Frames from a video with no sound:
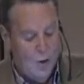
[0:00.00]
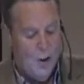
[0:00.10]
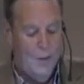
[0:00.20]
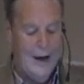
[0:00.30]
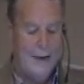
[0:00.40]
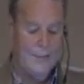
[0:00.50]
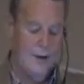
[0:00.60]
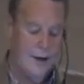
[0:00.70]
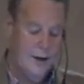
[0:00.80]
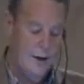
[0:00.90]
No
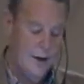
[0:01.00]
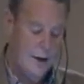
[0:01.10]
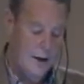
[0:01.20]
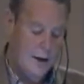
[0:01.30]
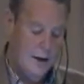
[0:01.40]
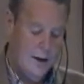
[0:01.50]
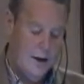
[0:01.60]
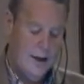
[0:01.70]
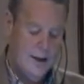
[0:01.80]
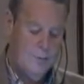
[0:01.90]
commandment
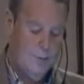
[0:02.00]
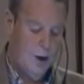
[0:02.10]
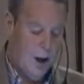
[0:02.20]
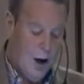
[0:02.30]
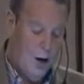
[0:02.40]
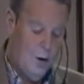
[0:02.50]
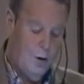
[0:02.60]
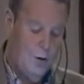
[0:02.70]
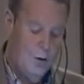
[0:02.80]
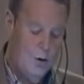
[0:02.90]
is
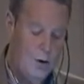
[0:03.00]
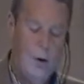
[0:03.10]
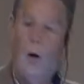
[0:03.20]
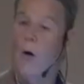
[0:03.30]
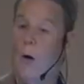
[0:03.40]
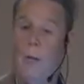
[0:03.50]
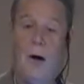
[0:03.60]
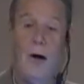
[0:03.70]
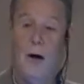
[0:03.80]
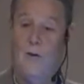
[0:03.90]
below
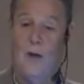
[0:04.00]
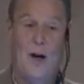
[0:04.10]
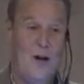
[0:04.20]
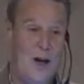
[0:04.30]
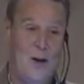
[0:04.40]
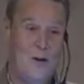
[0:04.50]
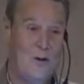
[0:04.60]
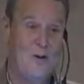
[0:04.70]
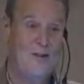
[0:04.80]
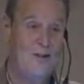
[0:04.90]
or above
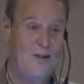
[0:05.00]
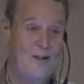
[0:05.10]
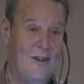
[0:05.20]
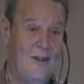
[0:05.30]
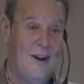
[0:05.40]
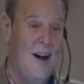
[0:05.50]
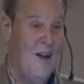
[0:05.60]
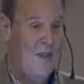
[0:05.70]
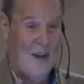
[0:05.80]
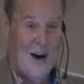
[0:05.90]
another.
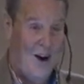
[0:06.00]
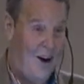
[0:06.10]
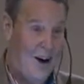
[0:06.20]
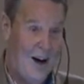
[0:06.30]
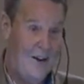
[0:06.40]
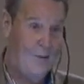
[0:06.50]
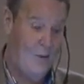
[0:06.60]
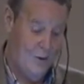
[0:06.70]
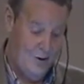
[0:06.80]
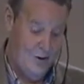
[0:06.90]
They all
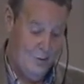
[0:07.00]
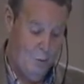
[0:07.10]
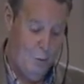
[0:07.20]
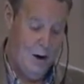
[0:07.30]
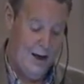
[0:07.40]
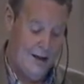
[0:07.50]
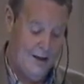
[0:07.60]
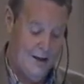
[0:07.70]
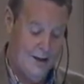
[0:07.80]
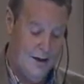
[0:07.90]
have
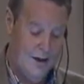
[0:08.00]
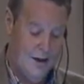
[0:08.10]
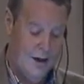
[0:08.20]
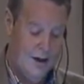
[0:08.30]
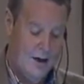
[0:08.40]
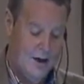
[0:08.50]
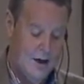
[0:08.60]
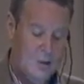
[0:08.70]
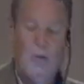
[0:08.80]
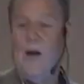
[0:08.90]
weight.
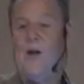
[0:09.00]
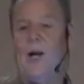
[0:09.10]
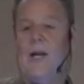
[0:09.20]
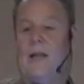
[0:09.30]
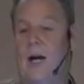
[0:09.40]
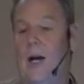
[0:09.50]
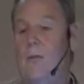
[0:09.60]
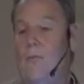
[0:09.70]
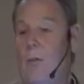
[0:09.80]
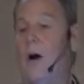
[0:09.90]
We think
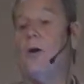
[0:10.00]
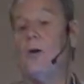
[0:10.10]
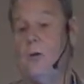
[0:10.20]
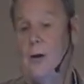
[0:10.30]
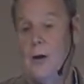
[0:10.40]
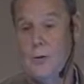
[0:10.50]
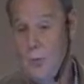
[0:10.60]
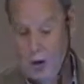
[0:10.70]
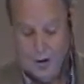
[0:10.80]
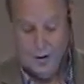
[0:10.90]
that murder
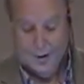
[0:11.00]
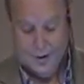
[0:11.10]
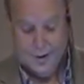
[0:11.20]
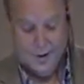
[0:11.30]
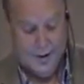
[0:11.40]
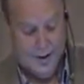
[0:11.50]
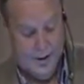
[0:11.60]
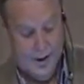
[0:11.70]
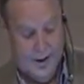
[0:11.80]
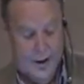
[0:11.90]
is worse
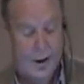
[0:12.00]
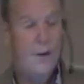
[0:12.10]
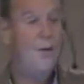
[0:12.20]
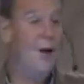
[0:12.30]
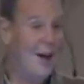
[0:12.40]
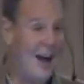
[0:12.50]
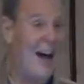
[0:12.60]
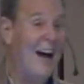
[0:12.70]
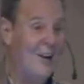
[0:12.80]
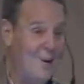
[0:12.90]

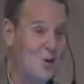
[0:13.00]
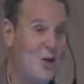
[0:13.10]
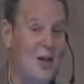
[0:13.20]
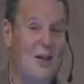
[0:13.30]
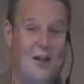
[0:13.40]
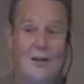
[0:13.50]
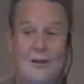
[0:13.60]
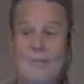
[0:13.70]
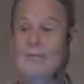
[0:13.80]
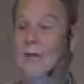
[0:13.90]
than lying or
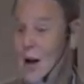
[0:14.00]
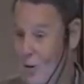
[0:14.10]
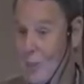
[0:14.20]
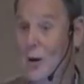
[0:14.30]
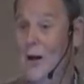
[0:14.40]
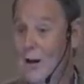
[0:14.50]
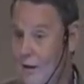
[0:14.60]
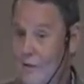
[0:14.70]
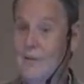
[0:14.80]
stealing, don't we?